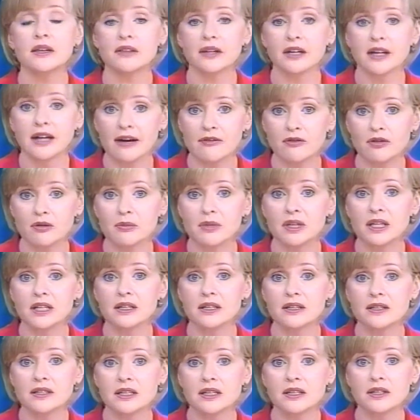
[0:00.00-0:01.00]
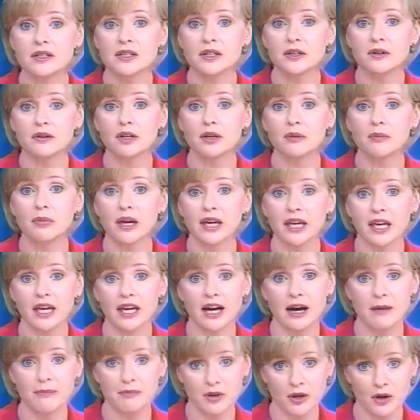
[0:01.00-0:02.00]
The government is considering
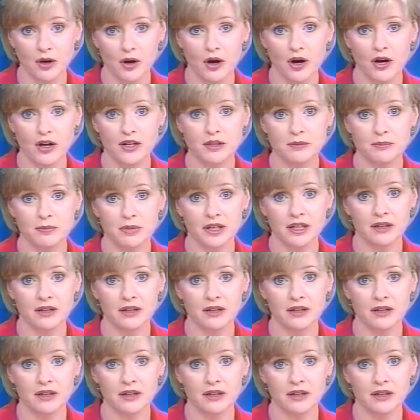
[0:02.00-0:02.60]
picking up the cost,